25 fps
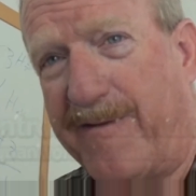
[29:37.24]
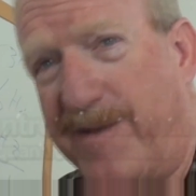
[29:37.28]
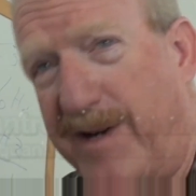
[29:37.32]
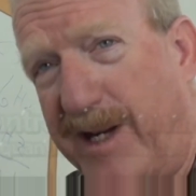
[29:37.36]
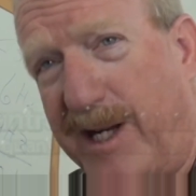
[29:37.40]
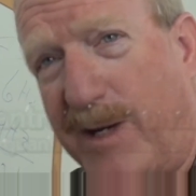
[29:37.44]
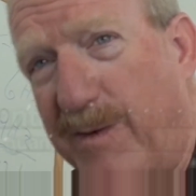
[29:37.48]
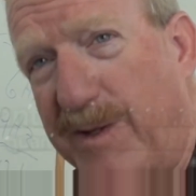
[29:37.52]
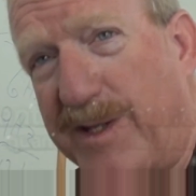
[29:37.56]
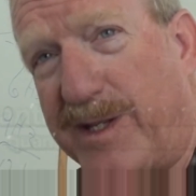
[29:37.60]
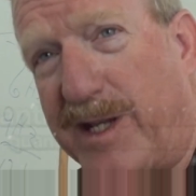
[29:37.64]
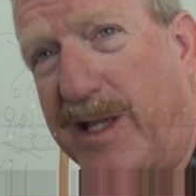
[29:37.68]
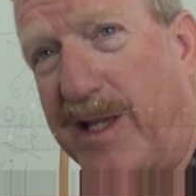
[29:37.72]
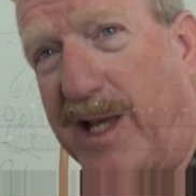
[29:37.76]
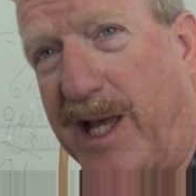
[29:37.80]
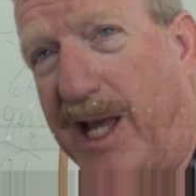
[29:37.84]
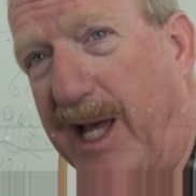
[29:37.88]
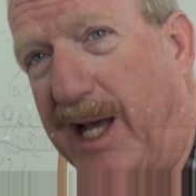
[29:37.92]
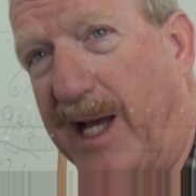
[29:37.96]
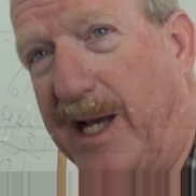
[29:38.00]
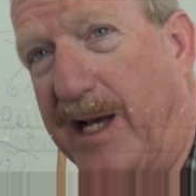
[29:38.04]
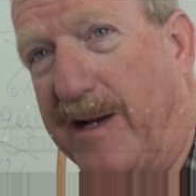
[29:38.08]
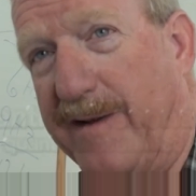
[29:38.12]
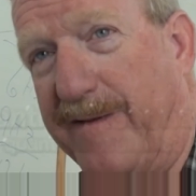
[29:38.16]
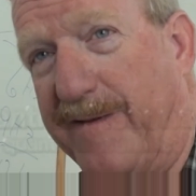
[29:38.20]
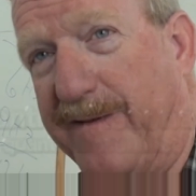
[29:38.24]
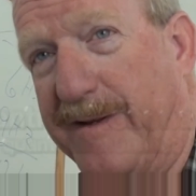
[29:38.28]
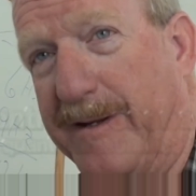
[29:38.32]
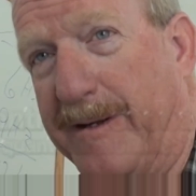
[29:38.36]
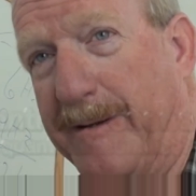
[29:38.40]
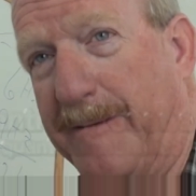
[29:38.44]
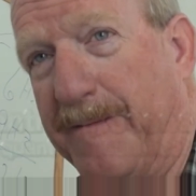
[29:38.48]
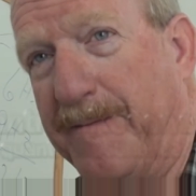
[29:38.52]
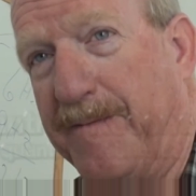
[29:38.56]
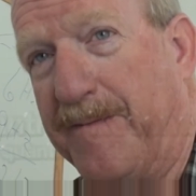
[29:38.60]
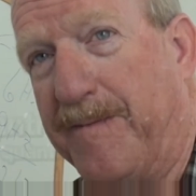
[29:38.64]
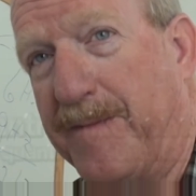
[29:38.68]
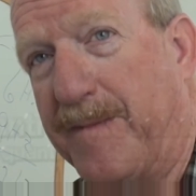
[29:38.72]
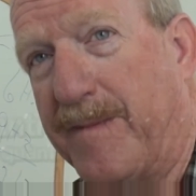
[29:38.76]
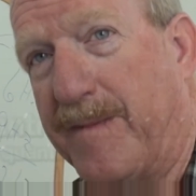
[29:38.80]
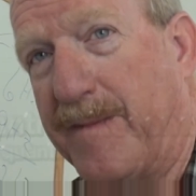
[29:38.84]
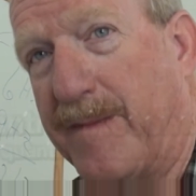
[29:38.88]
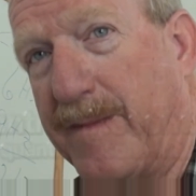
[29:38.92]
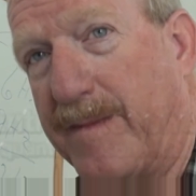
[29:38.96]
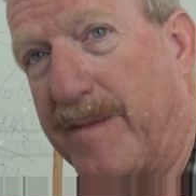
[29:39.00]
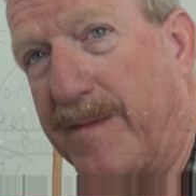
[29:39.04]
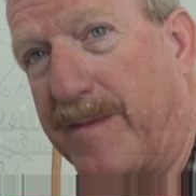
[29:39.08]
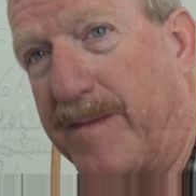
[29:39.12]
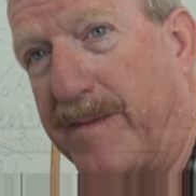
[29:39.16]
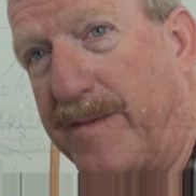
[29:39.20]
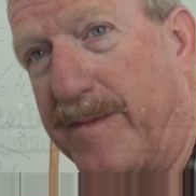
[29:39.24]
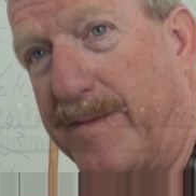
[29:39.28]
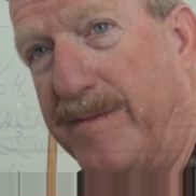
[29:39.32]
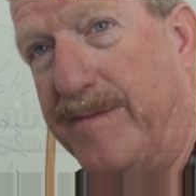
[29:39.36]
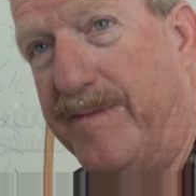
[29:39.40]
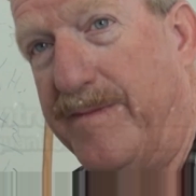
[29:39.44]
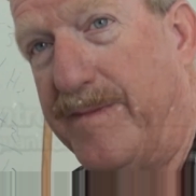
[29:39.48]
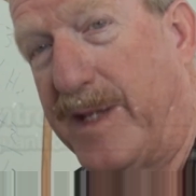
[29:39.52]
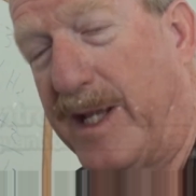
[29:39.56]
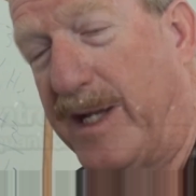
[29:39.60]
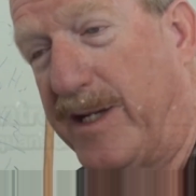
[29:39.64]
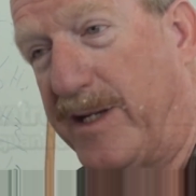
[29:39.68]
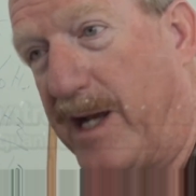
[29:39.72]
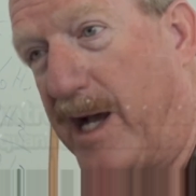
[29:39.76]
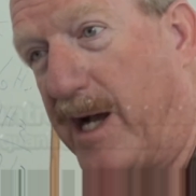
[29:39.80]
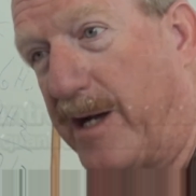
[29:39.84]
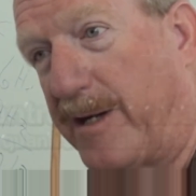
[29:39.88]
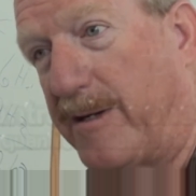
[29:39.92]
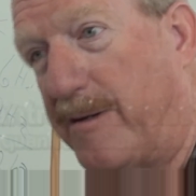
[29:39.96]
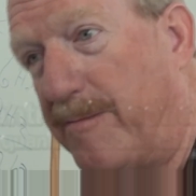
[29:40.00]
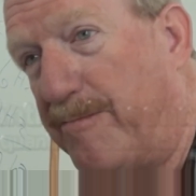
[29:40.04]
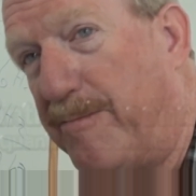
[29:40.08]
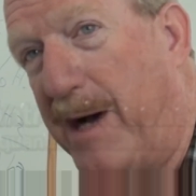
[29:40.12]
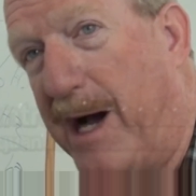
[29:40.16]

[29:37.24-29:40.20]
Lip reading: frequency they have. Dr.